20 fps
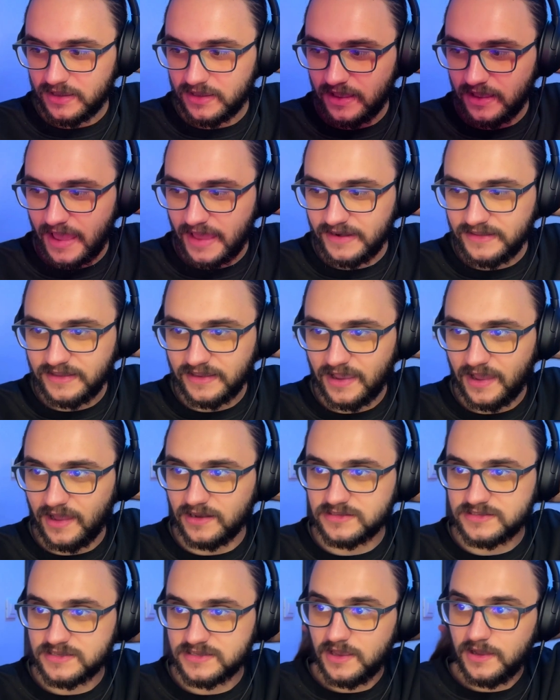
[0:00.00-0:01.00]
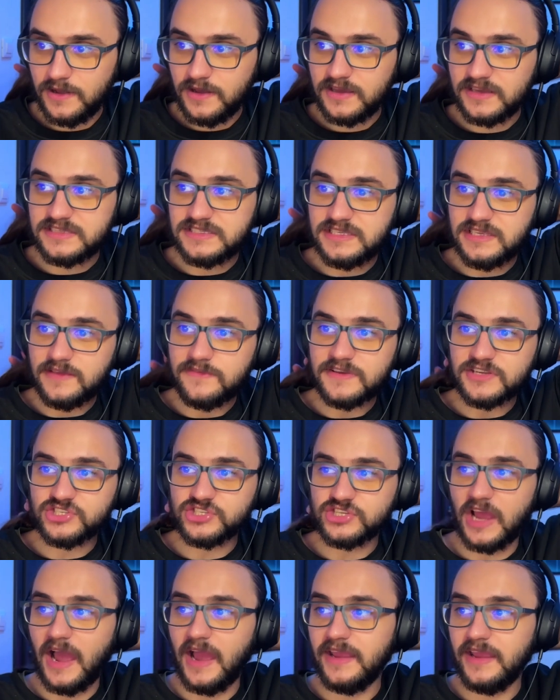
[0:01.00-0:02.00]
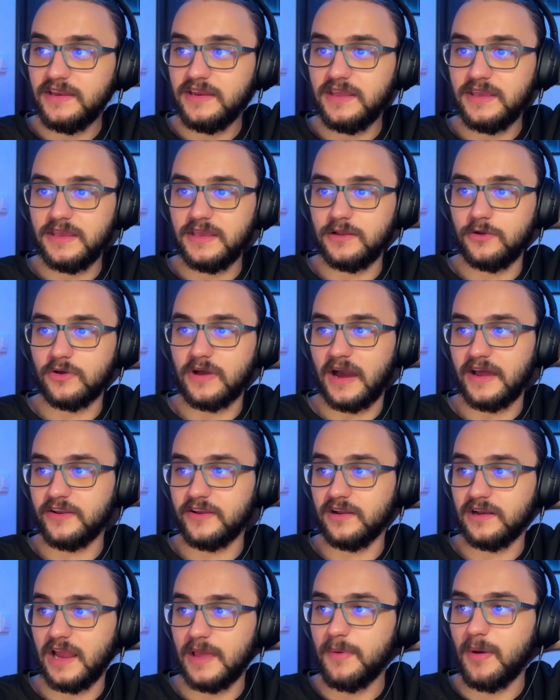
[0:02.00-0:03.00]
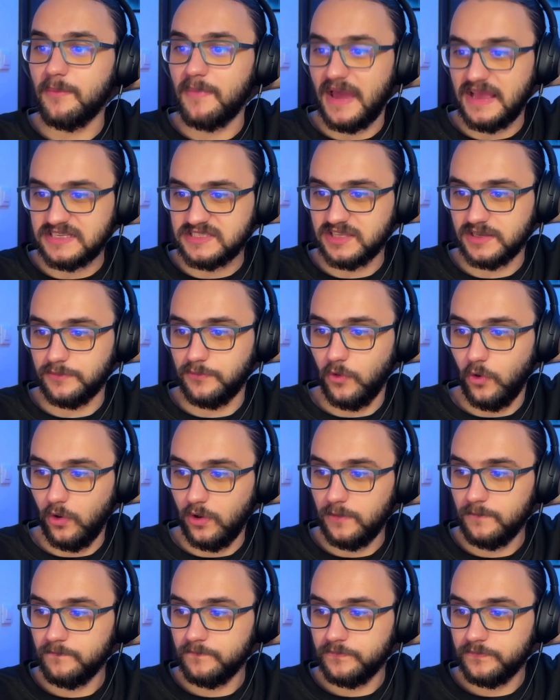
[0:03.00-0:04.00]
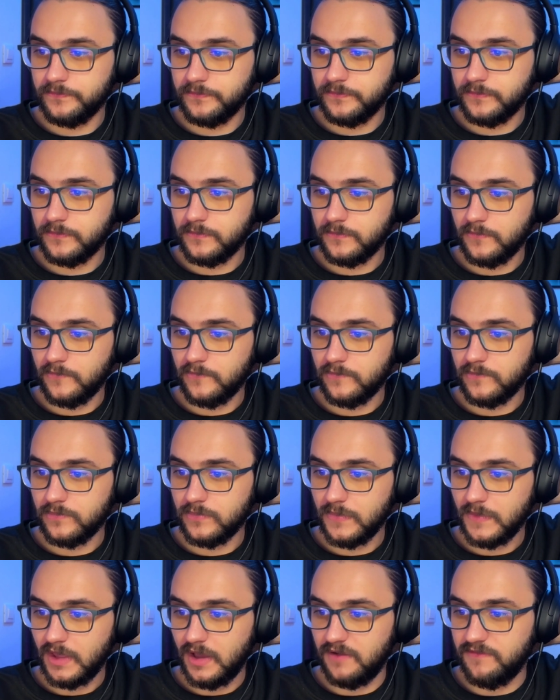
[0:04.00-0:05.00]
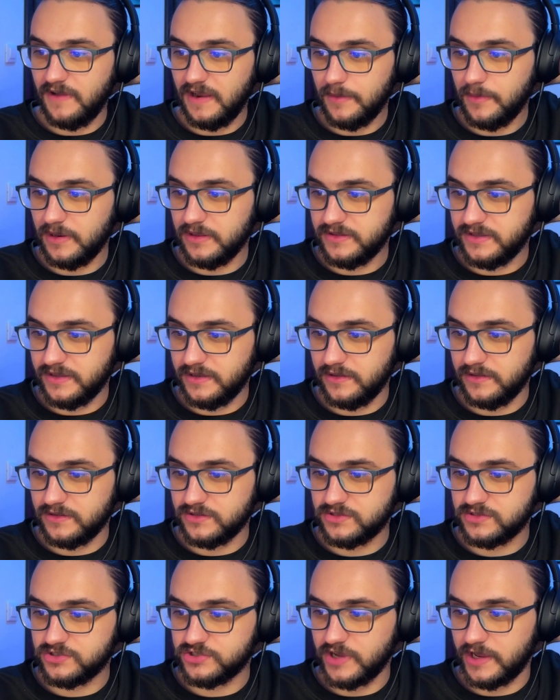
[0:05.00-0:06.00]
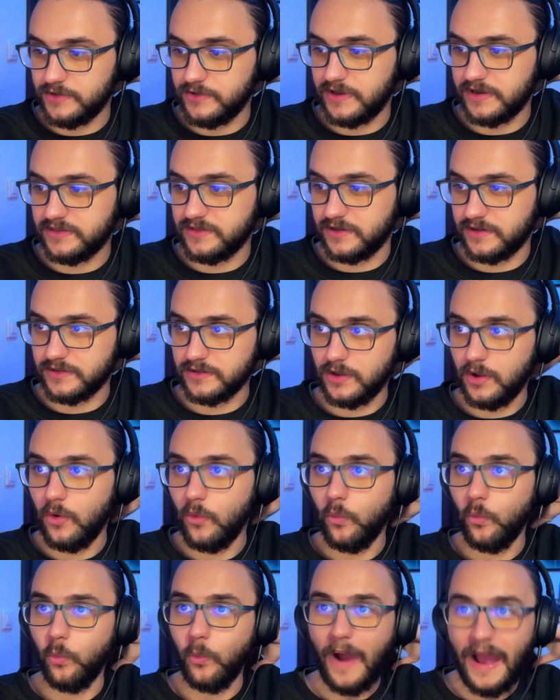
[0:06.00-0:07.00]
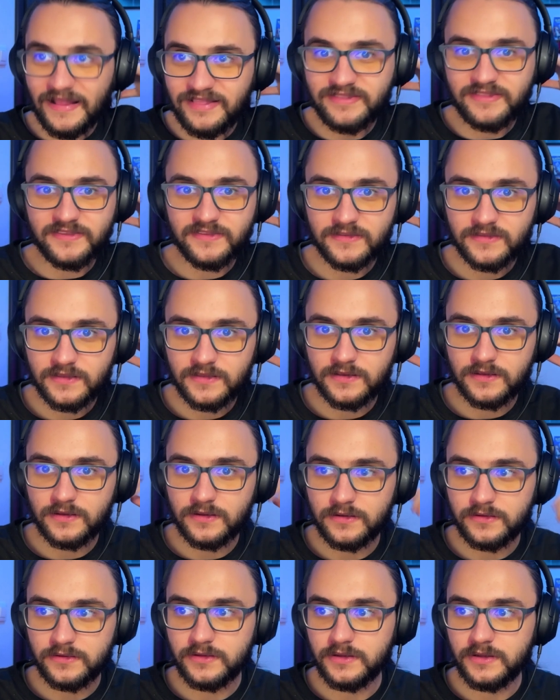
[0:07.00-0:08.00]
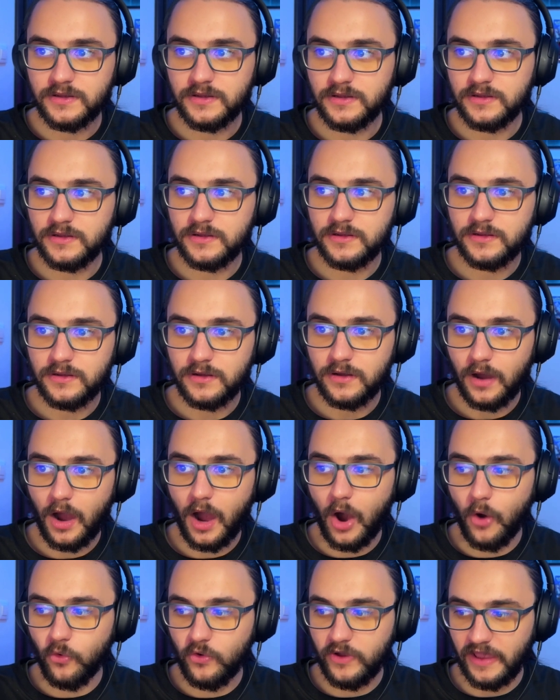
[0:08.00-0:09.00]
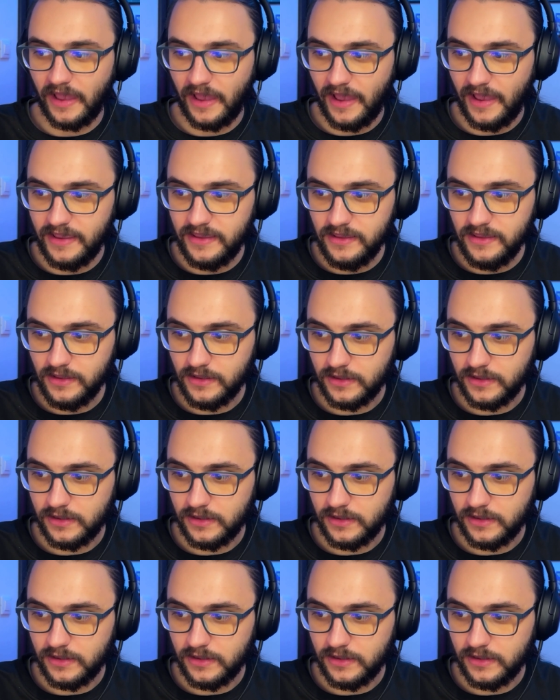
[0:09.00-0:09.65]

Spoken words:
Anything else? Receive a shiny Lucario and claim a Master Ball. Available until January 3rd. What? Okay.